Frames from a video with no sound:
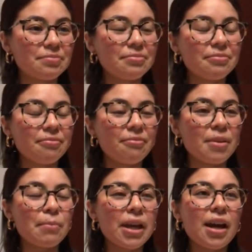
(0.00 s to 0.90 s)

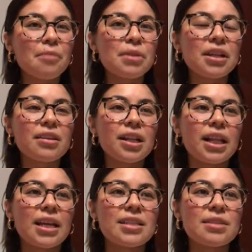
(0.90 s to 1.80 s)
And in a
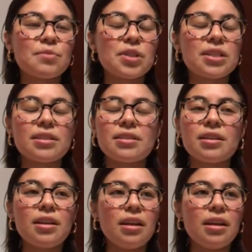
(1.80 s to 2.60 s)
sense of like,